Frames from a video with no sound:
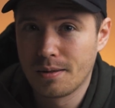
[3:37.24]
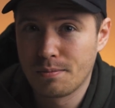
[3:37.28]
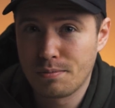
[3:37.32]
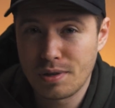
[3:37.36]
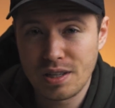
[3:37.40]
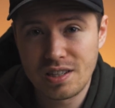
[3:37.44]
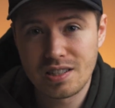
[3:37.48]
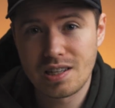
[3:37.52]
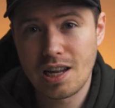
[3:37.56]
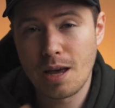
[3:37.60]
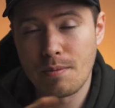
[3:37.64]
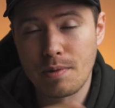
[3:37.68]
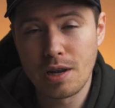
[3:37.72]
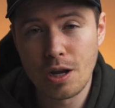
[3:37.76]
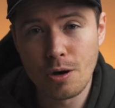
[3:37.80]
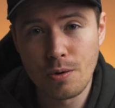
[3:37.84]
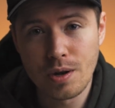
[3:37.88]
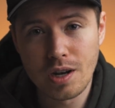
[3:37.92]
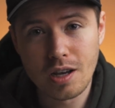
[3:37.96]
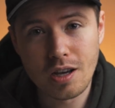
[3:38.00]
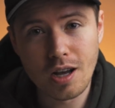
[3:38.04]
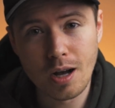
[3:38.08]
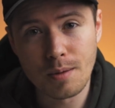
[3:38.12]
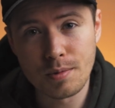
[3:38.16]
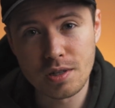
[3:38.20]
please let me know
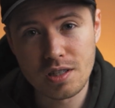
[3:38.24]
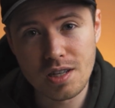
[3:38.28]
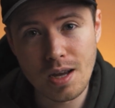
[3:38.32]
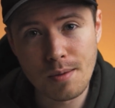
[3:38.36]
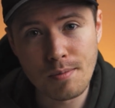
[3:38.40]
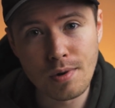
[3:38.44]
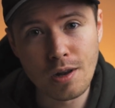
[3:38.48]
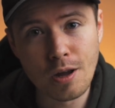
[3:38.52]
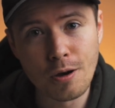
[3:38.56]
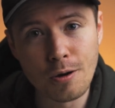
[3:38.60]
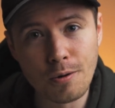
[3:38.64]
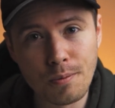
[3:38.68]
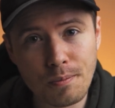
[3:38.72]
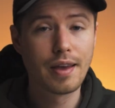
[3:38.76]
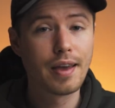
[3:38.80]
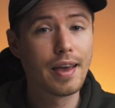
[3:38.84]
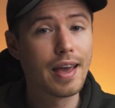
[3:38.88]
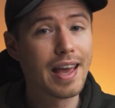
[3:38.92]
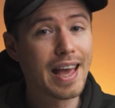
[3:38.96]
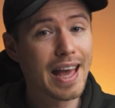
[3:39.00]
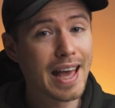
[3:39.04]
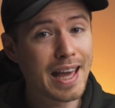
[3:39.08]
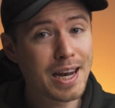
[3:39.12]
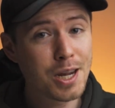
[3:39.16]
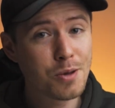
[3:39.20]
in the comments down below.
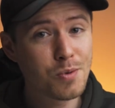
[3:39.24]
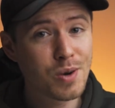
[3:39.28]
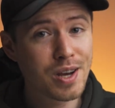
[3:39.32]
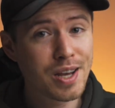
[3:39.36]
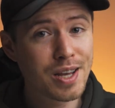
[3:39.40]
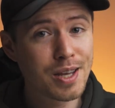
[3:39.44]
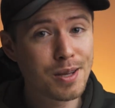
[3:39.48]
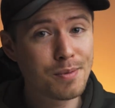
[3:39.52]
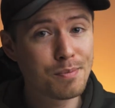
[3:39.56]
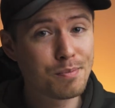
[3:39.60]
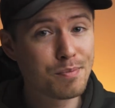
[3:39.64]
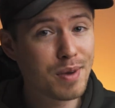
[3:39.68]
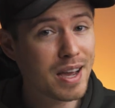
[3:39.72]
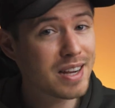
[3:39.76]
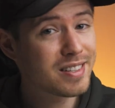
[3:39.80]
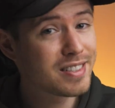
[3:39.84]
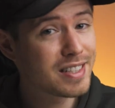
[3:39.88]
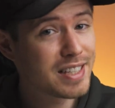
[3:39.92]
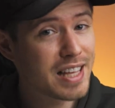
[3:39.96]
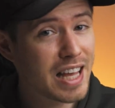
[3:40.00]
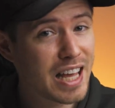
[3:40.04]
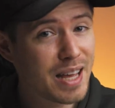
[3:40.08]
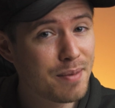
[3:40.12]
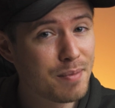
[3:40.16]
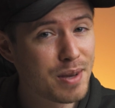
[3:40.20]
Anyway, back to
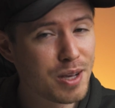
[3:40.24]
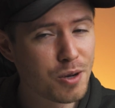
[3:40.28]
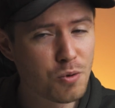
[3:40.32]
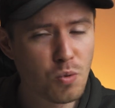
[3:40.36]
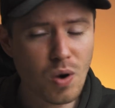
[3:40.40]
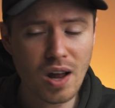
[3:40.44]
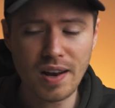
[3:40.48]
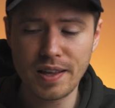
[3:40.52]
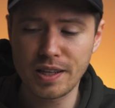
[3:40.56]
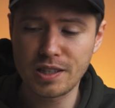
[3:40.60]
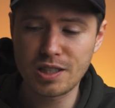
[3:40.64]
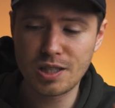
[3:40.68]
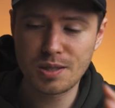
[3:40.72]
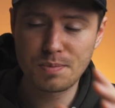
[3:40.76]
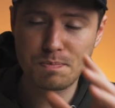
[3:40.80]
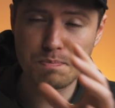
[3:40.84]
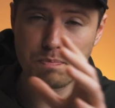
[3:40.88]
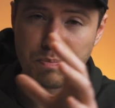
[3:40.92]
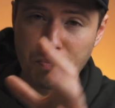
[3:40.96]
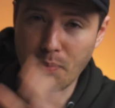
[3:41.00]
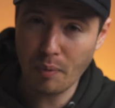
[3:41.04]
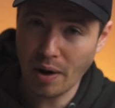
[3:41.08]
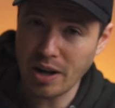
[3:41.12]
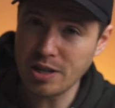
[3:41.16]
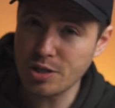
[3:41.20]
gaming. While it's
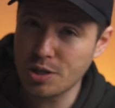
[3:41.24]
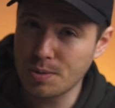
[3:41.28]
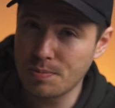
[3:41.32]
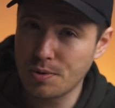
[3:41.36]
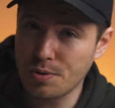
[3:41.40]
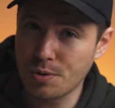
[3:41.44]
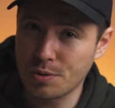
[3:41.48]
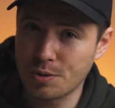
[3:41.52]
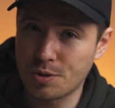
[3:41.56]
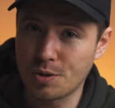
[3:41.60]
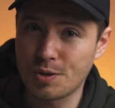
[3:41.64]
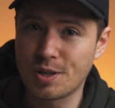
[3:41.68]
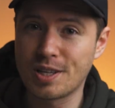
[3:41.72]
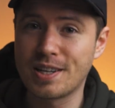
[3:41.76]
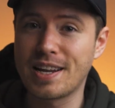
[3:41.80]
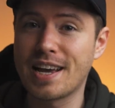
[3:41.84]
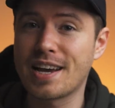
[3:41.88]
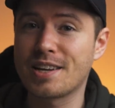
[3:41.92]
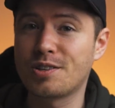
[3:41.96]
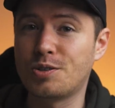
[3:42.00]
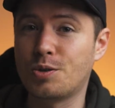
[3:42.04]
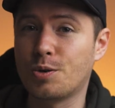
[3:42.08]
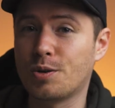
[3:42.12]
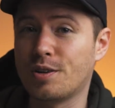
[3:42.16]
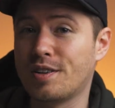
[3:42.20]
possible to
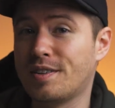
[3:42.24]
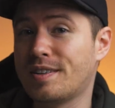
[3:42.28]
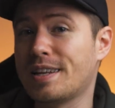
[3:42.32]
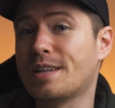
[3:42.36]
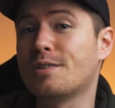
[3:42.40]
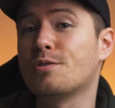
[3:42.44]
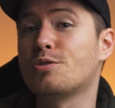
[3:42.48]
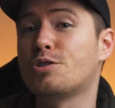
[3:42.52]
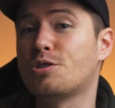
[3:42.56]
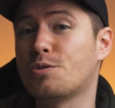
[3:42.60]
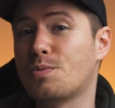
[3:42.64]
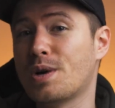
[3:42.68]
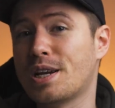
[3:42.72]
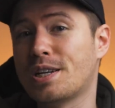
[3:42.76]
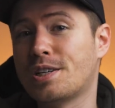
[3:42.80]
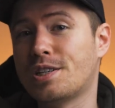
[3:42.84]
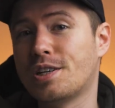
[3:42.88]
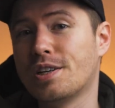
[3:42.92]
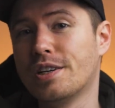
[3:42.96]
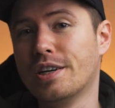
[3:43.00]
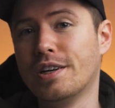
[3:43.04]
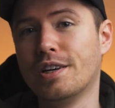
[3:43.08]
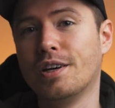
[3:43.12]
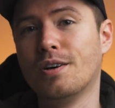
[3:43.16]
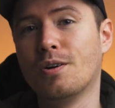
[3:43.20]
connect your Nintendo Switch
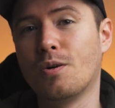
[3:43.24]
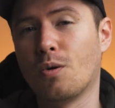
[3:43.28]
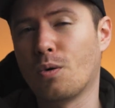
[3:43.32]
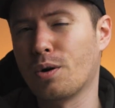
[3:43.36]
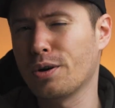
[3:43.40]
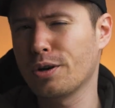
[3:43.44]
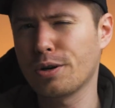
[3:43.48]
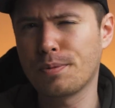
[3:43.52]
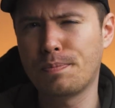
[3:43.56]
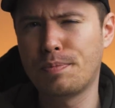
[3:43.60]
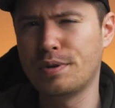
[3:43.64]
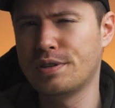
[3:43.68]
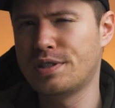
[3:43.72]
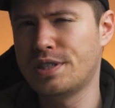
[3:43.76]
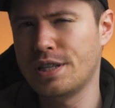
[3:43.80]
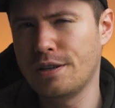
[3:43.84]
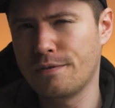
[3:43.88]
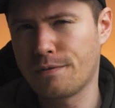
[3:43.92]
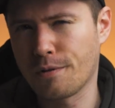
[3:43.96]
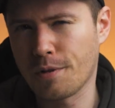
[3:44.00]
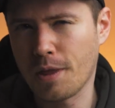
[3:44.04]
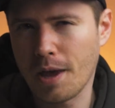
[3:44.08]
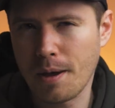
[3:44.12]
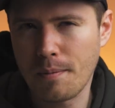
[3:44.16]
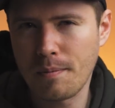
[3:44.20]
or your PC
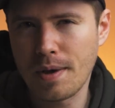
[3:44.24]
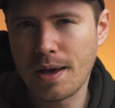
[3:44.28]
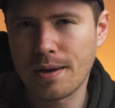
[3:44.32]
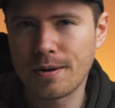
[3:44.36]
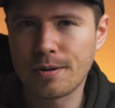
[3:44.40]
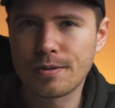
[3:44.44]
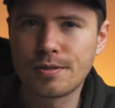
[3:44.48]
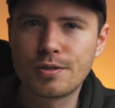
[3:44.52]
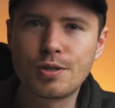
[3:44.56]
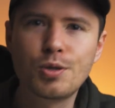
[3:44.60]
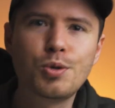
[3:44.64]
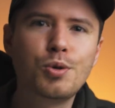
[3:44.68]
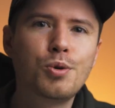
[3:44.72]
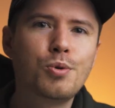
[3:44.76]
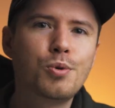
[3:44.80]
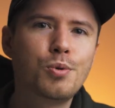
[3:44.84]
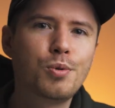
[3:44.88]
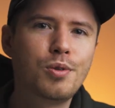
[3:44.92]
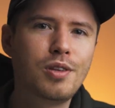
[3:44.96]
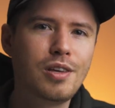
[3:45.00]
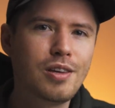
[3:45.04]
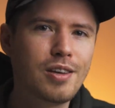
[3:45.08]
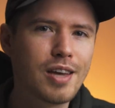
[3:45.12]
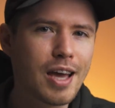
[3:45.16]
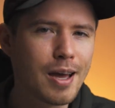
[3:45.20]
for that matter to
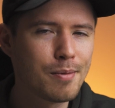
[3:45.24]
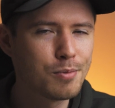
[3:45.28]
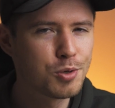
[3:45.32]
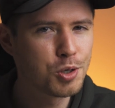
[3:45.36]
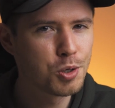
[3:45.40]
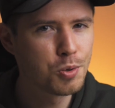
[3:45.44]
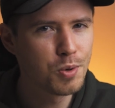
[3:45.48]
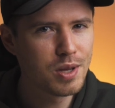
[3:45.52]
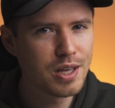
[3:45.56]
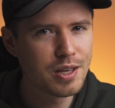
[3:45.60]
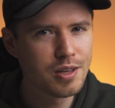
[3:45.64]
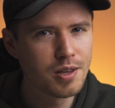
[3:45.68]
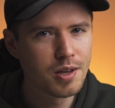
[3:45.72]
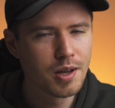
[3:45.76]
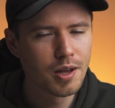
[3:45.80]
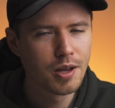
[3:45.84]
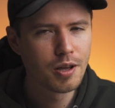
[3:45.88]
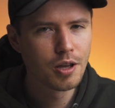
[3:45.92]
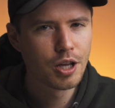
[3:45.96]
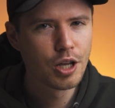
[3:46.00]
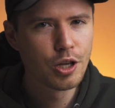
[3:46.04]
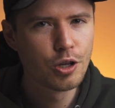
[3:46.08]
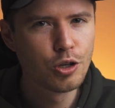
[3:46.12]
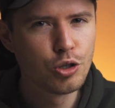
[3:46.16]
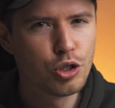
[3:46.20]
the M2e,
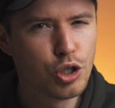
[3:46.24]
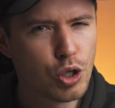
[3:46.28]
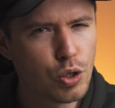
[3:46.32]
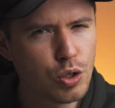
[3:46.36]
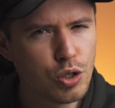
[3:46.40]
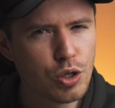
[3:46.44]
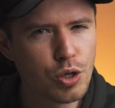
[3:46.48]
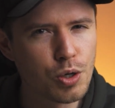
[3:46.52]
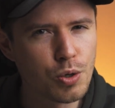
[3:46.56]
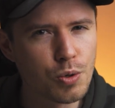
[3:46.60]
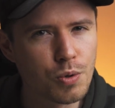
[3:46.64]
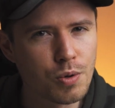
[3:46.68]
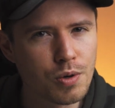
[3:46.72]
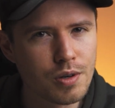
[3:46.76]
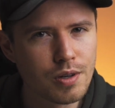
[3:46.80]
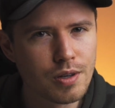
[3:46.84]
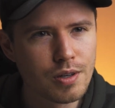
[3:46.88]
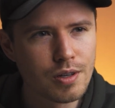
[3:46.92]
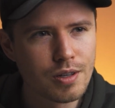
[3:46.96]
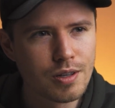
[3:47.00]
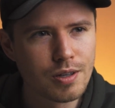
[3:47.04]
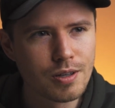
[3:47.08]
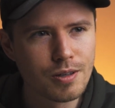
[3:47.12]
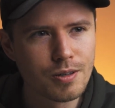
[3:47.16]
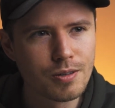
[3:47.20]
should you?
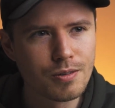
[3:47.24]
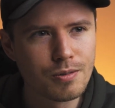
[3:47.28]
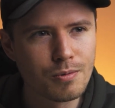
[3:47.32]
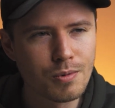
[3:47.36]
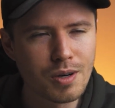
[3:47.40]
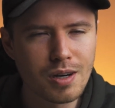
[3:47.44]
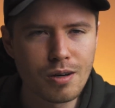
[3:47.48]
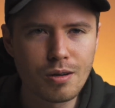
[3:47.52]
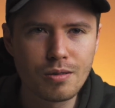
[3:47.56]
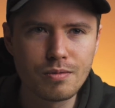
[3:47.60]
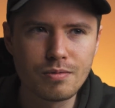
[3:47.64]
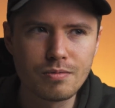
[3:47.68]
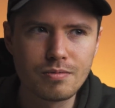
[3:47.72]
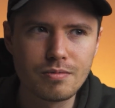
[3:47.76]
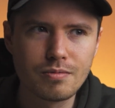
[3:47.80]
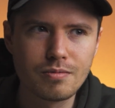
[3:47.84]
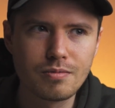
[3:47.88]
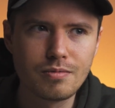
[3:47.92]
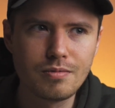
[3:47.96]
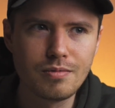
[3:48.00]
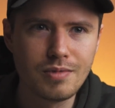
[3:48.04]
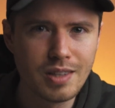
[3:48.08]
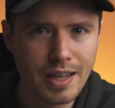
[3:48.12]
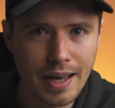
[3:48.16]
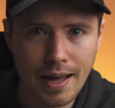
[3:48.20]
Well,
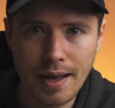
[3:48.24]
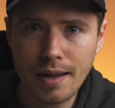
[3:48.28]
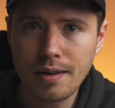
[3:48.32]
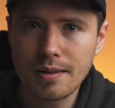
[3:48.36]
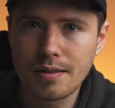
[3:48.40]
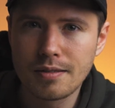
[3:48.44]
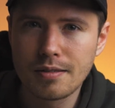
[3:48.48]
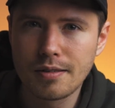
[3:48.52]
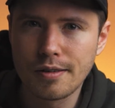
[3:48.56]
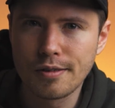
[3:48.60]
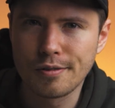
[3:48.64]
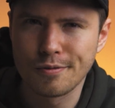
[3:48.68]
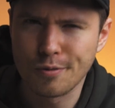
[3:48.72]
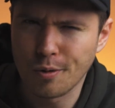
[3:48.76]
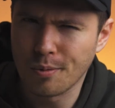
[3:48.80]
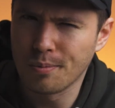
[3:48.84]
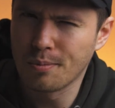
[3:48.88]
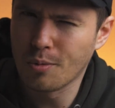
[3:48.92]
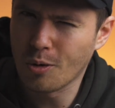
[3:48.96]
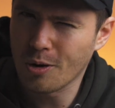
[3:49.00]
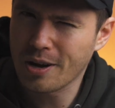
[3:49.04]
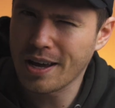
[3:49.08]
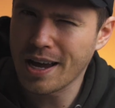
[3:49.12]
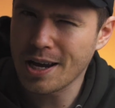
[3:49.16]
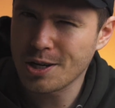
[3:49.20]
yeah, for
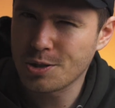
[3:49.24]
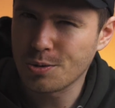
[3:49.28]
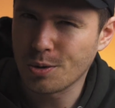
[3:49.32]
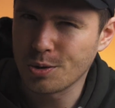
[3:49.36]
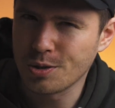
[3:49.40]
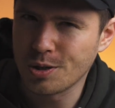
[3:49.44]
more casual